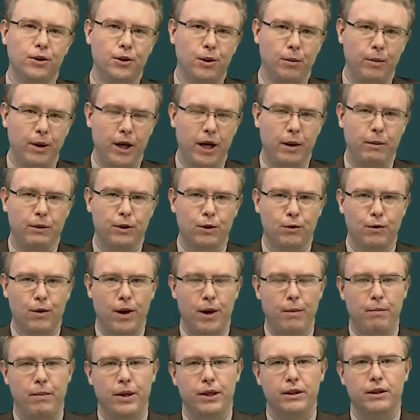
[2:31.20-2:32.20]
to be able to
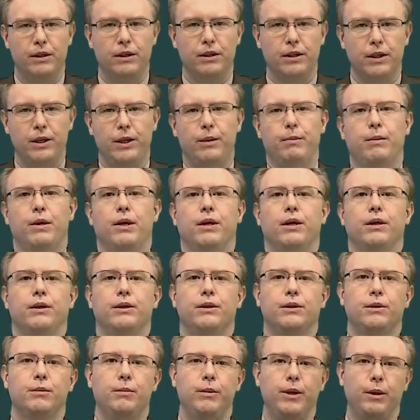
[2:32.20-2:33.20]
write business
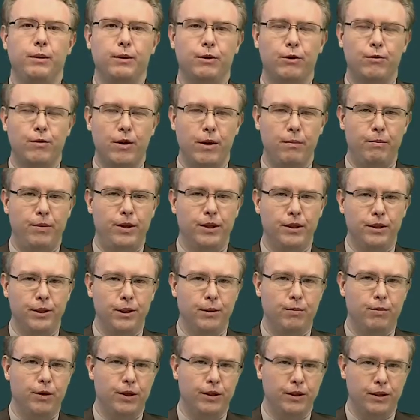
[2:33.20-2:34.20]
emails, to be able to write
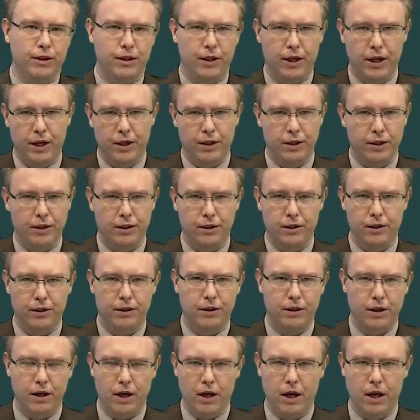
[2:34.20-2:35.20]
business
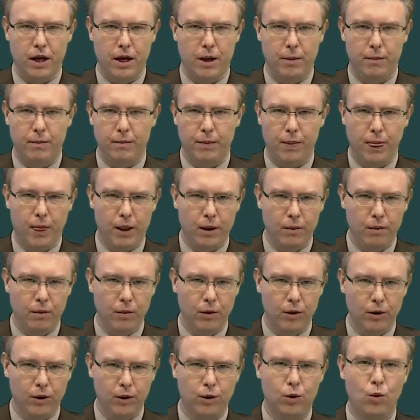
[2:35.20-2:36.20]
presentations, um,
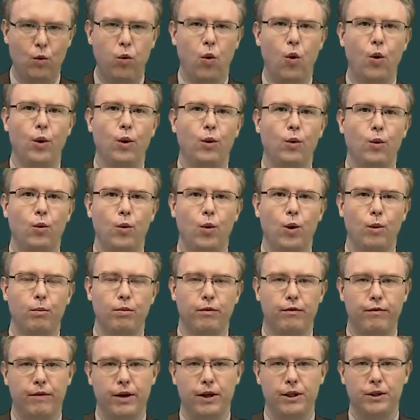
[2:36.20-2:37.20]
quote
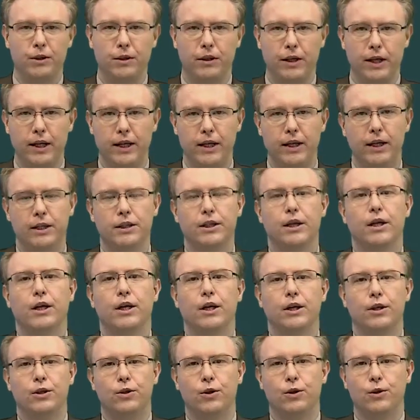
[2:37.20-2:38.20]
unquote professional English
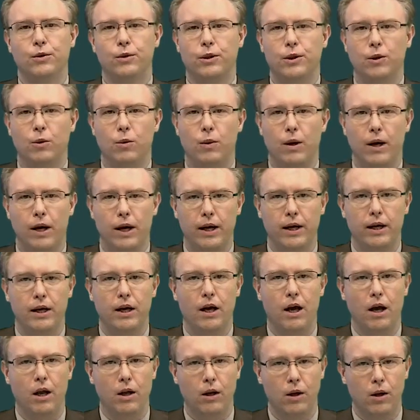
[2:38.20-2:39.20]
does
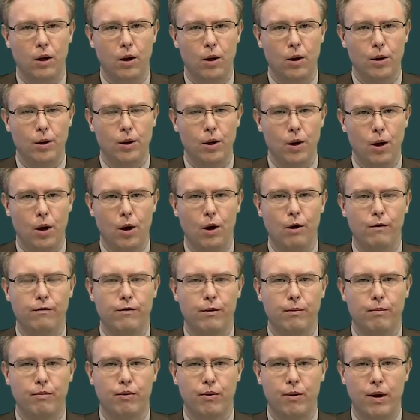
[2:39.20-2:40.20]
require a lot
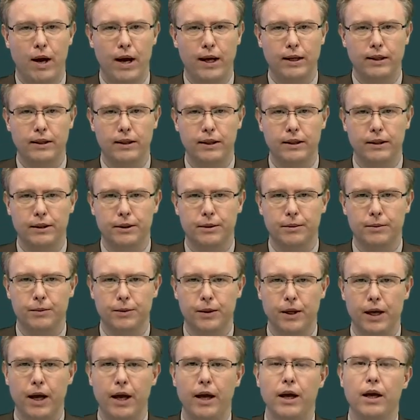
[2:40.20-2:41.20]
of practice.
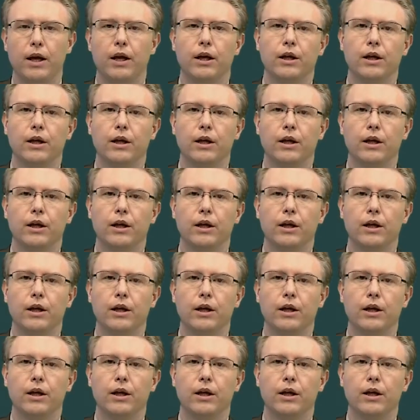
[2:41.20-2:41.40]
Okay,